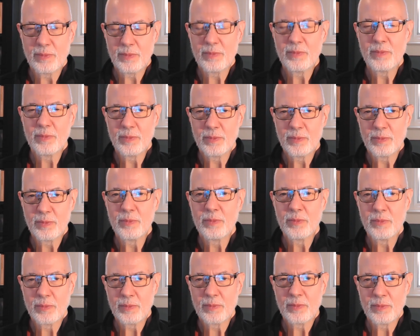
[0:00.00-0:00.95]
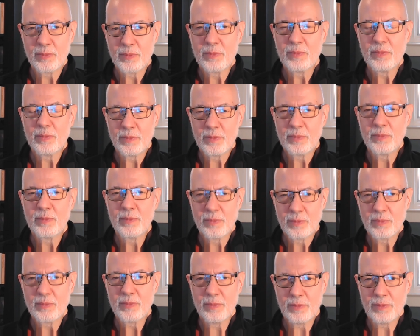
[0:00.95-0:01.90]
that's 9 years later,
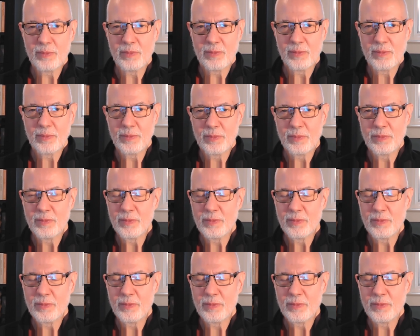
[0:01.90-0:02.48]
the